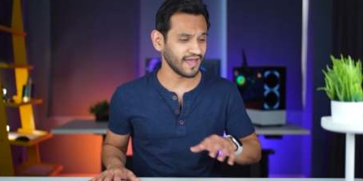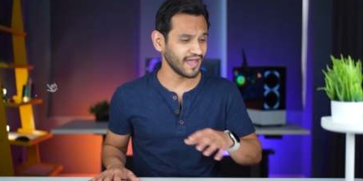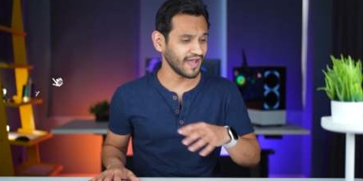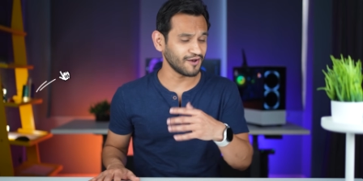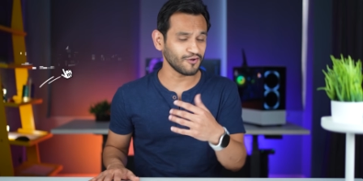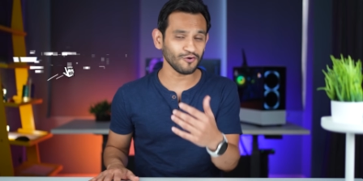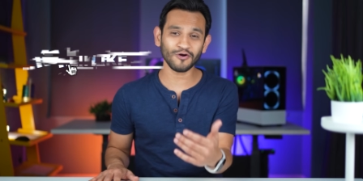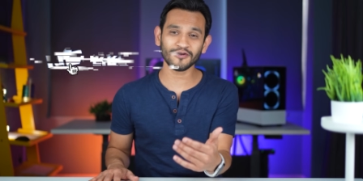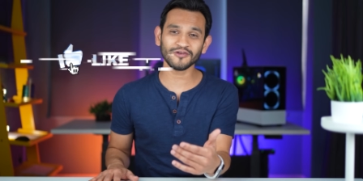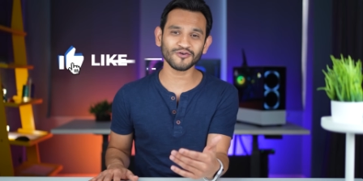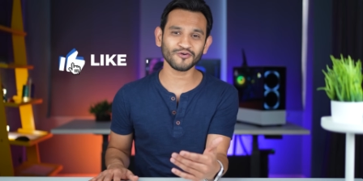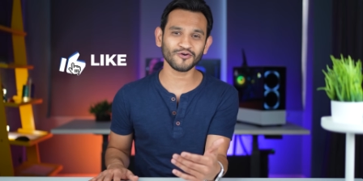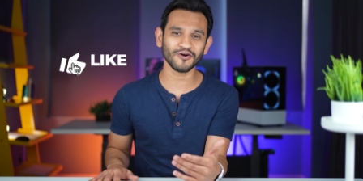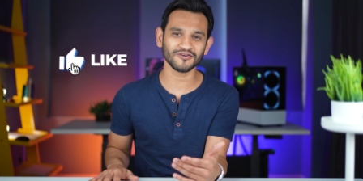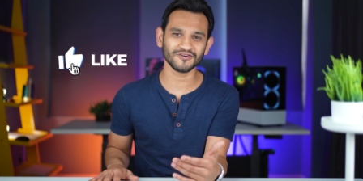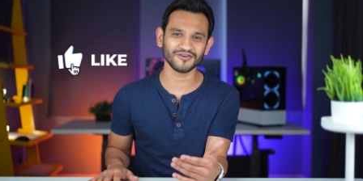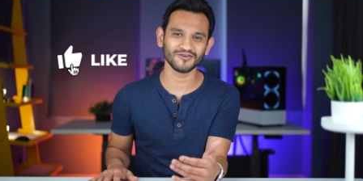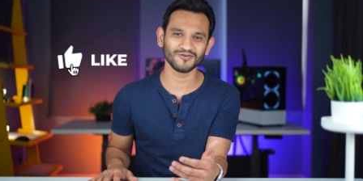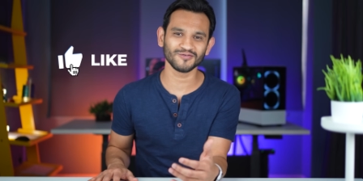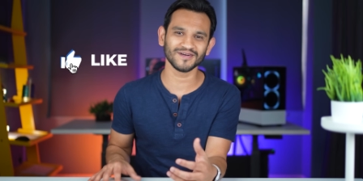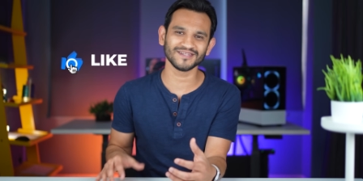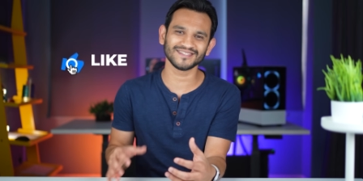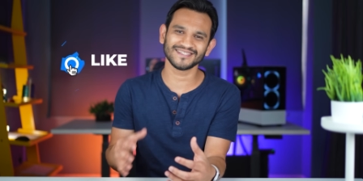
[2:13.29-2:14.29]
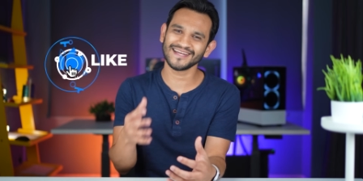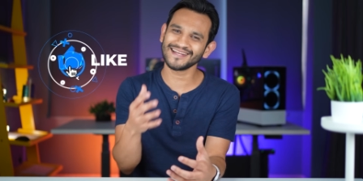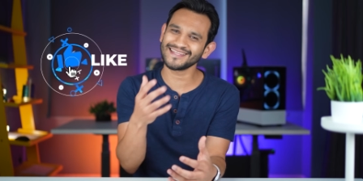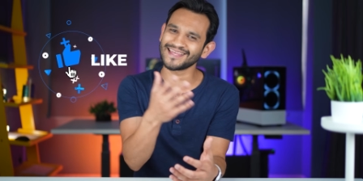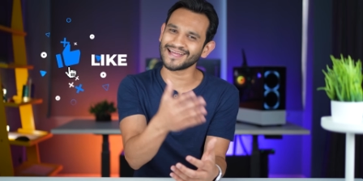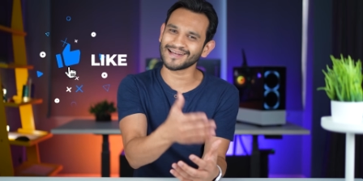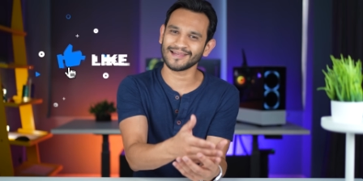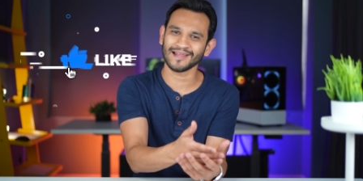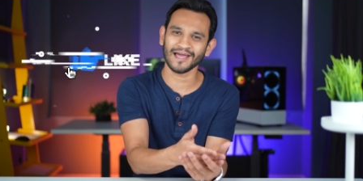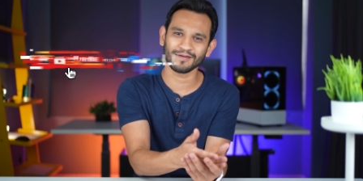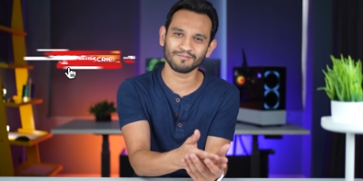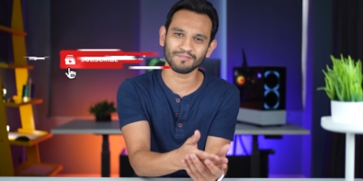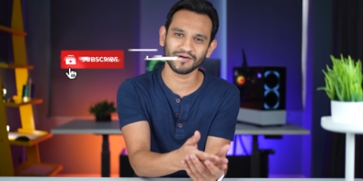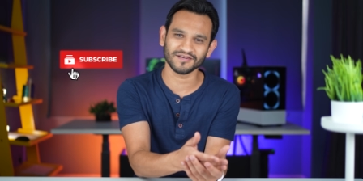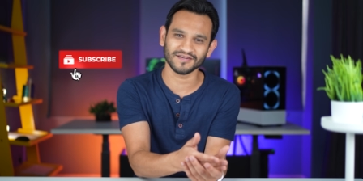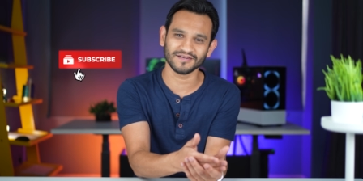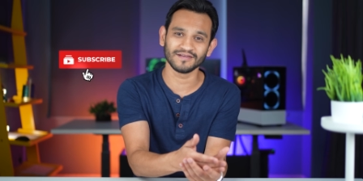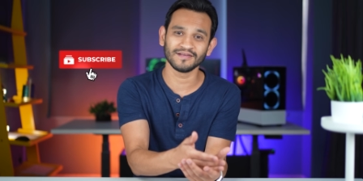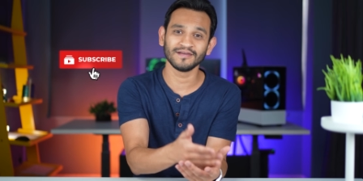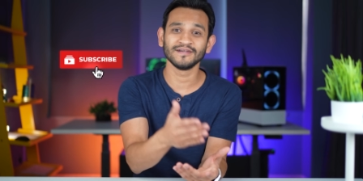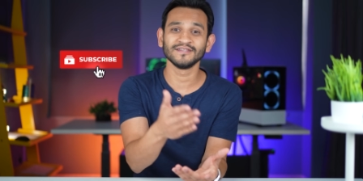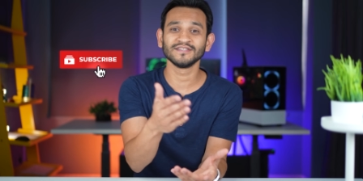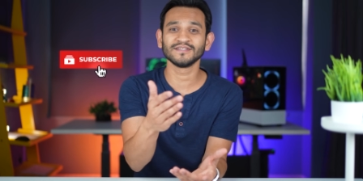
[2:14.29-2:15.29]
and all you gotta do is hit that like
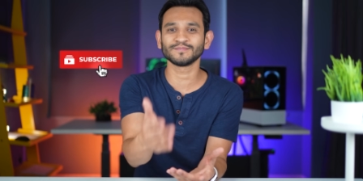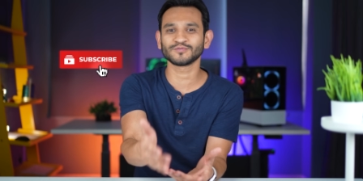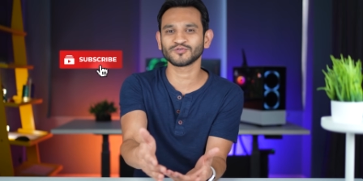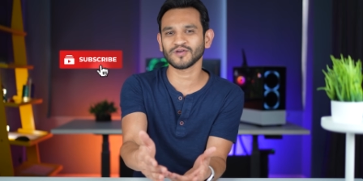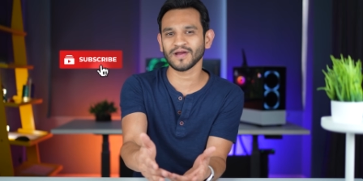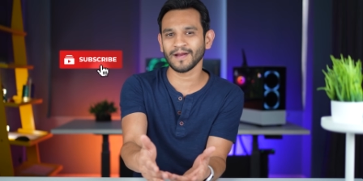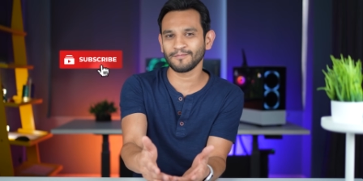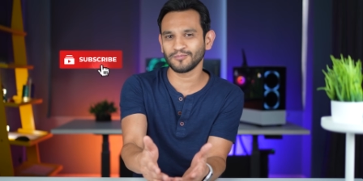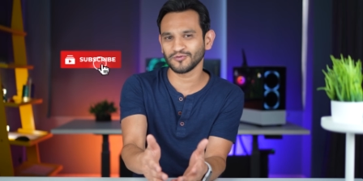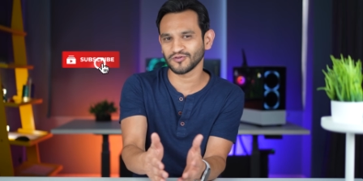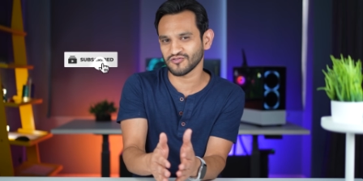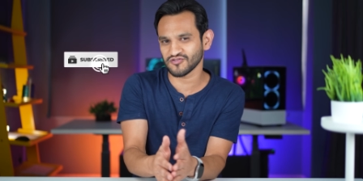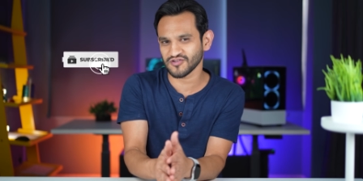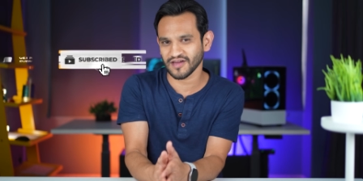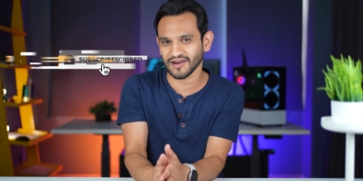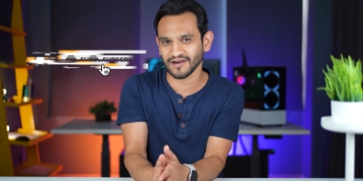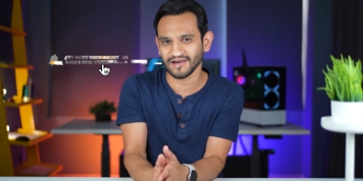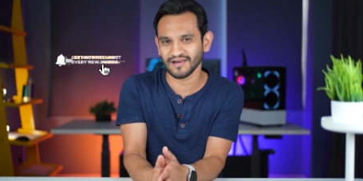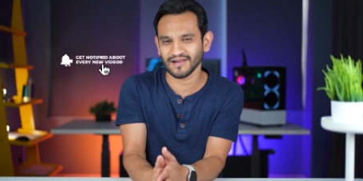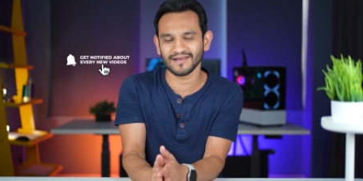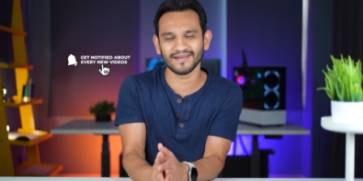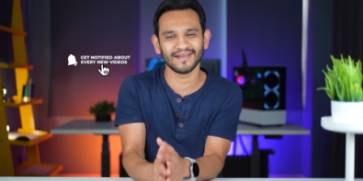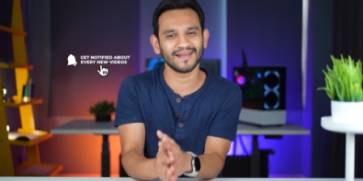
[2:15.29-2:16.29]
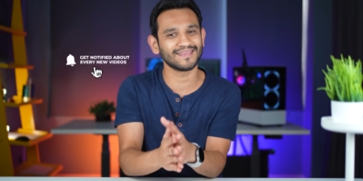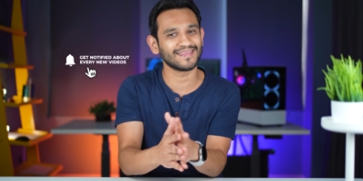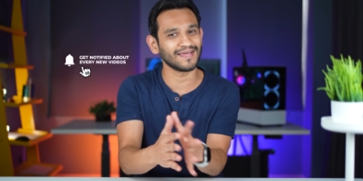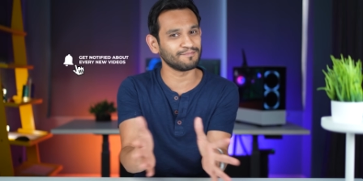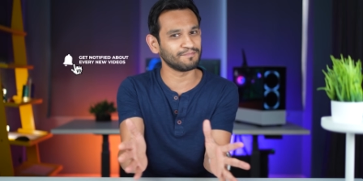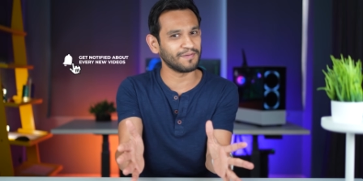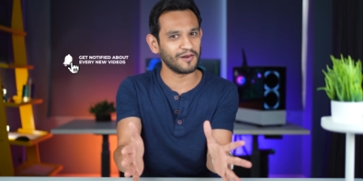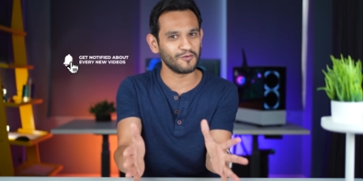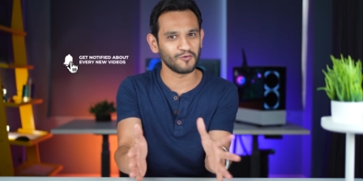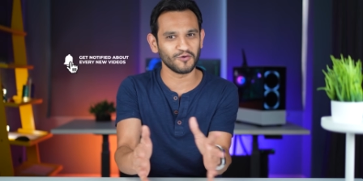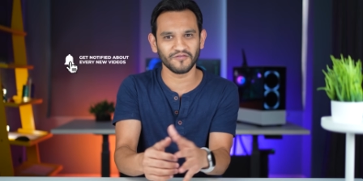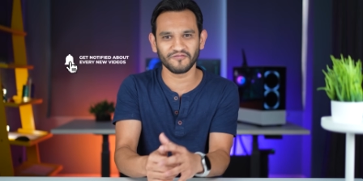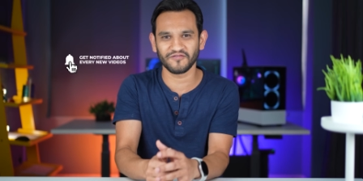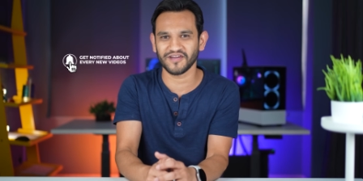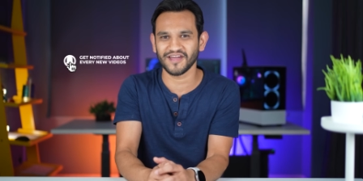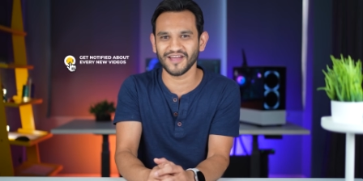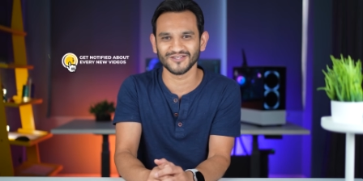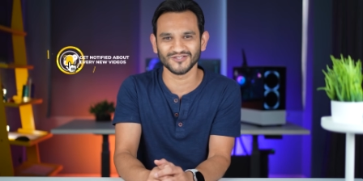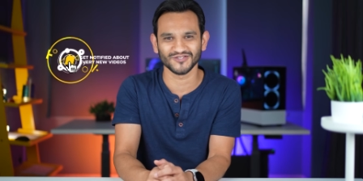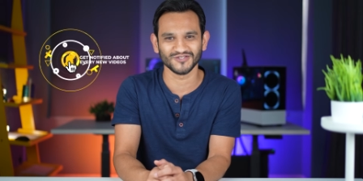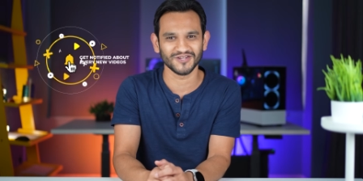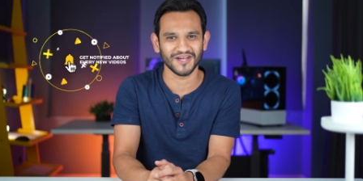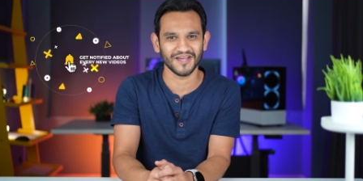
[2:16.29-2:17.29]
button, subscribe to the channel, and hit that bell
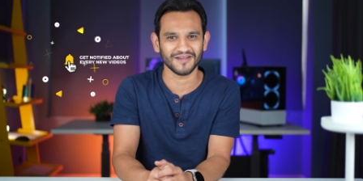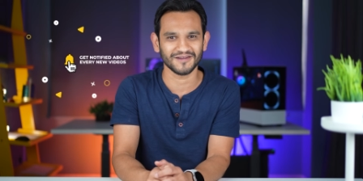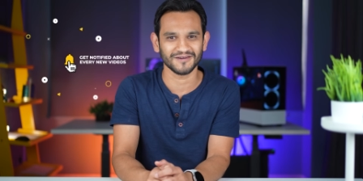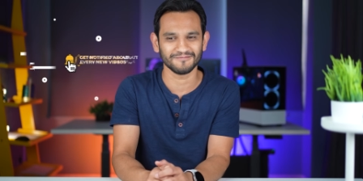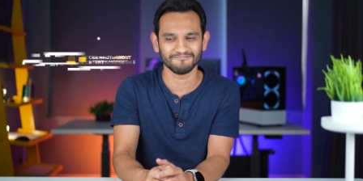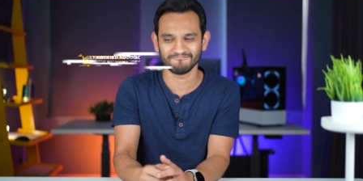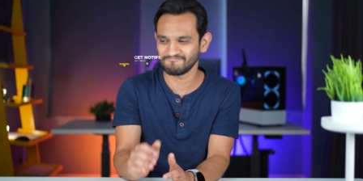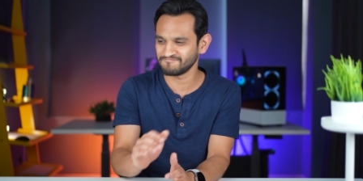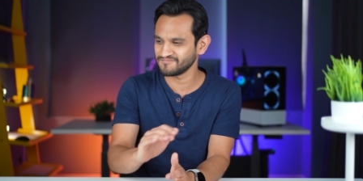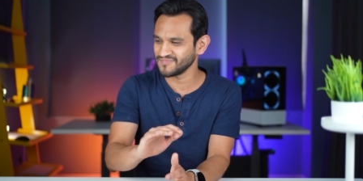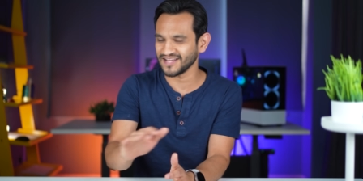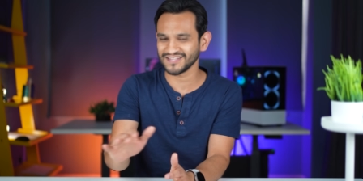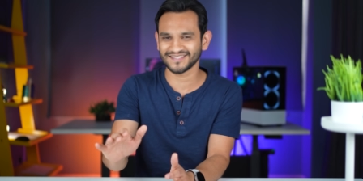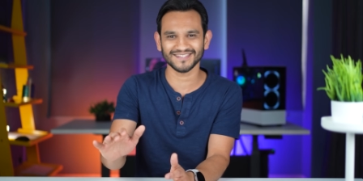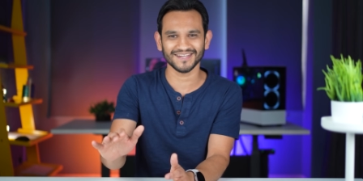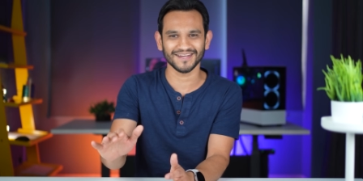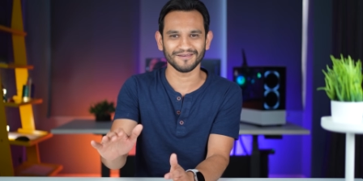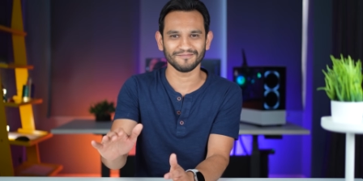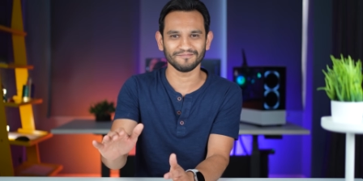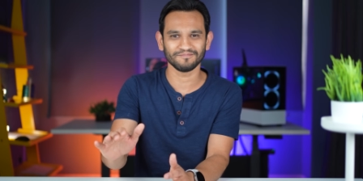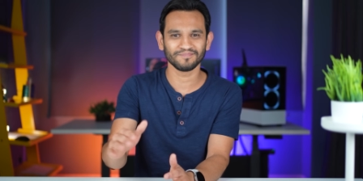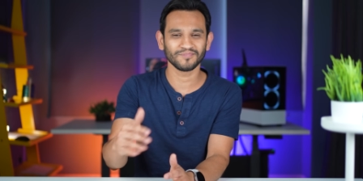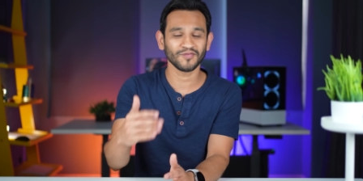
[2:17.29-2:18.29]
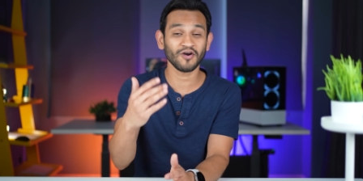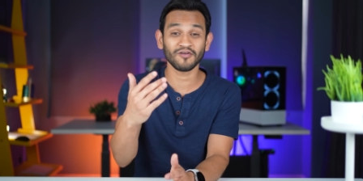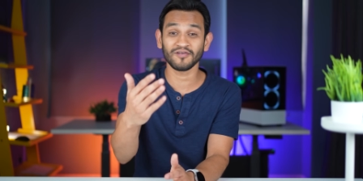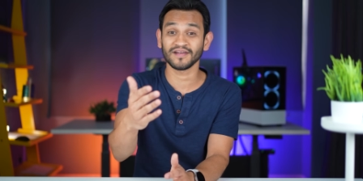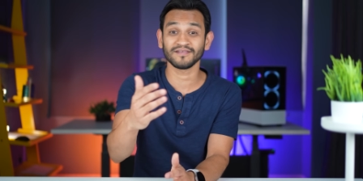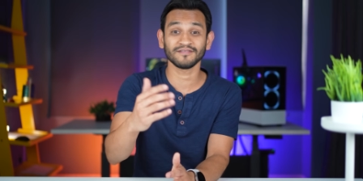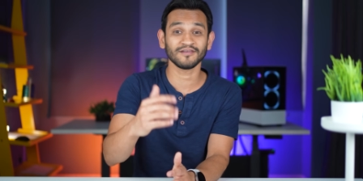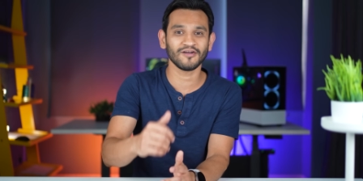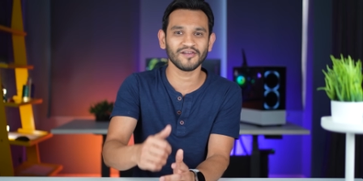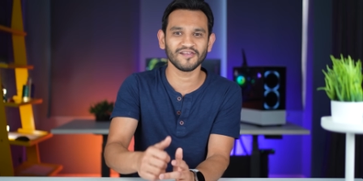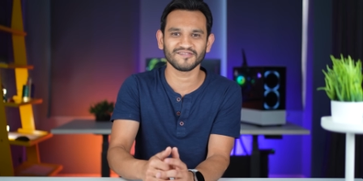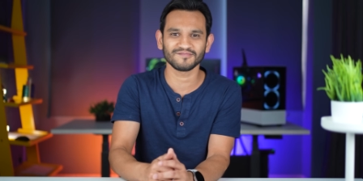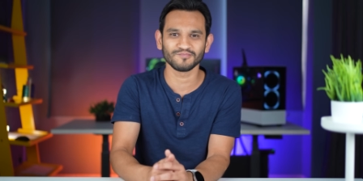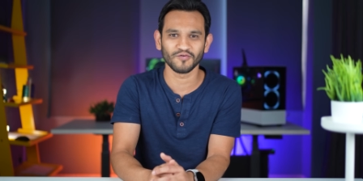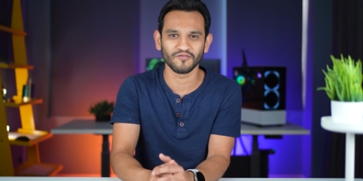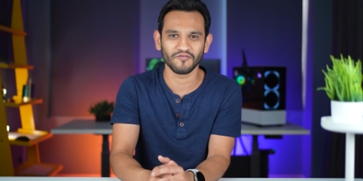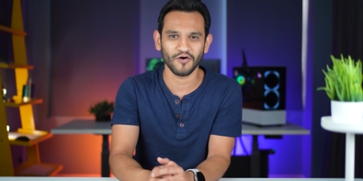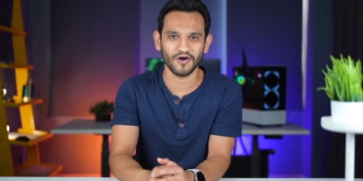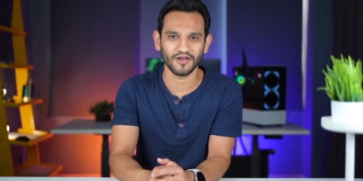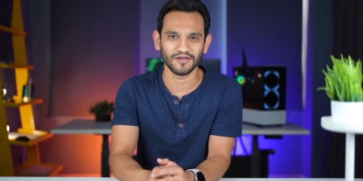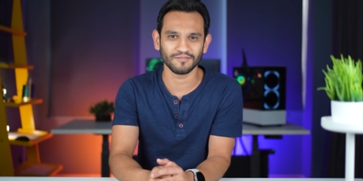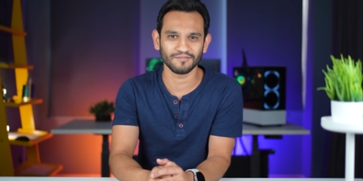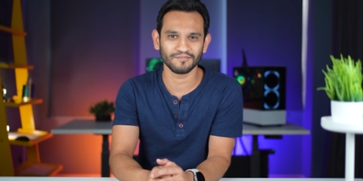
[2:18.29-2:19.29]
notification icon. That's it. Alright, now let's
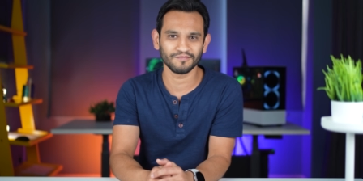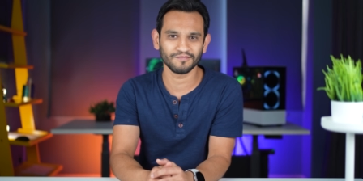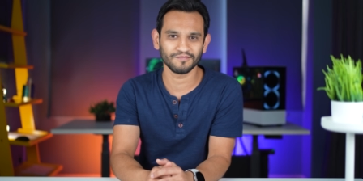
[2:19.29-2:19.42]
move on.